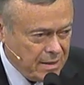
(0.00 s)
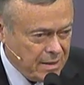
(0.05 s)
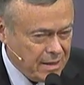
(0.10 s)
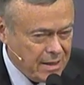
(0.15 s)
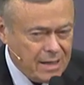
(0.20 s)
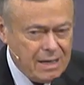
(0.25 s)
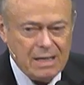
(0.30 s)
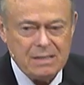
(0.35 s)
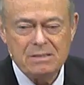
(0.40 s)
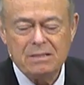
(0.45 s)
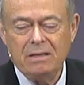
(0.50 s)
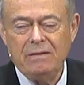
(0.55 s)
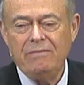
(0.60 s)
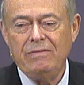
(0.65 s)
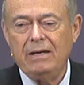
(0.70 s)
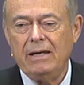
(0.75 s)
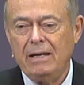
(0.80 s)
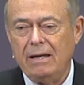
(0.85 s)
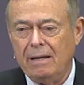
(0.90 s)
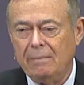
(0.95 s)
Chesed
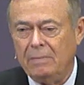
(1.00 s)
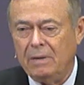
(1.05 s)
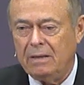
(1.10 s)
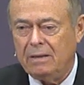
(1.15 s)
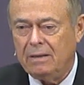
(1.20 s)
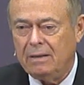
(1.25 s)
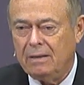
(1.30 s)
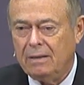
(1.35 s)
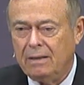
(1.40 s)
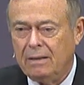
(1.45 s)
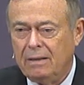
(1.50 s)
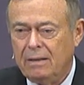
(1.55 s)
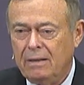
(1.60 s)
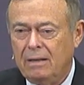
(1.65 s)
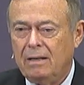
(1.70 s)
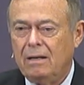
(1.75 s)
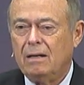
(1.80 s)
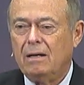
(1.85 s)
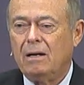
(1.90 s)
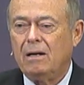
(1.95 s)
ve'emet
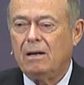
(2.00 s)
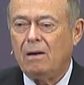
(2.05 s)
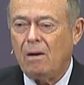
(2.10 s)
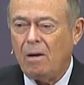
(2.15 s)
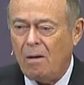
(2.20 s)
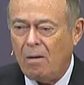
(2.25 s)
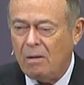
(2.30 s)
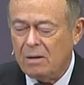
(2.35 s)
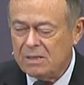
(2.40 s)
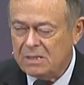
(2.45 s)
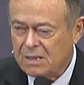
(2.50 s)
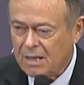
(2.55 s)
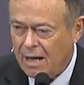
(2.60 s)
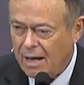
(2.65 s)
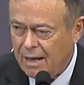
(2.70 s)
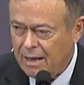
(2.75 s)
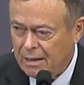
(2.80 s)
charis kai